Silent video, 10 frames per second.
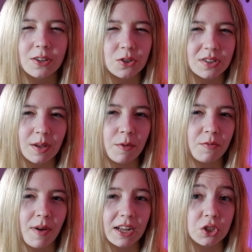are some of
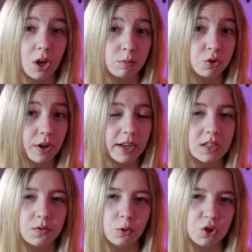my top tricks
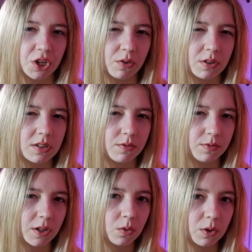for generative
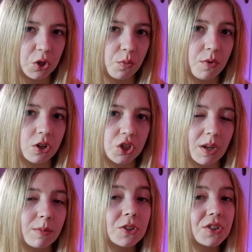fill when you're merging
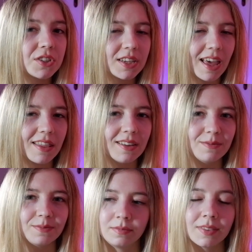images together.
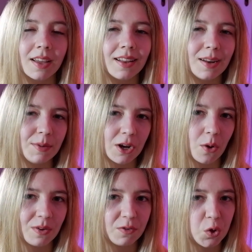Let me know
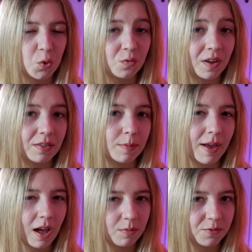if you found them
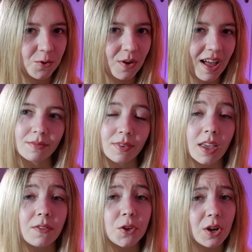helpful, and
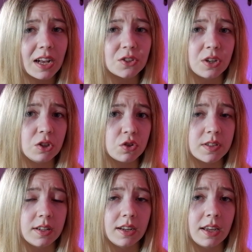if you guys are
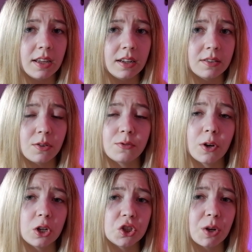interested in
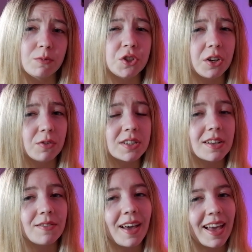Photoshop Generative
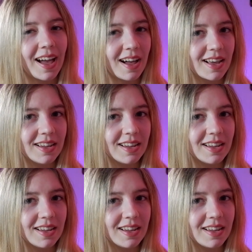AI